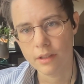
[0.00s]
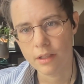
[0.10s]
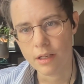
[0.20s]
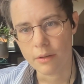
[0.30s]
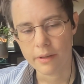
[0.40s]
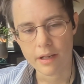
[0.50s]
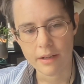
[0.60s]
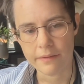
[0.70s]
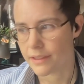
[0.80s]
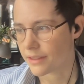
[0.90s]

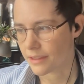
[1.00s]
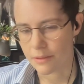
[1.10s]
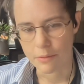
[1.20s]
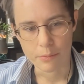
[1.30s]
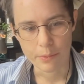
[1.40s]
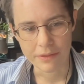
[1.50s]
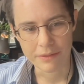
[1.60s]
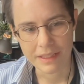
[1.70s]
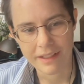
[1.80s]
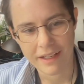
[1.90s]
Obviously, Will
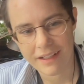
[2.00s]
did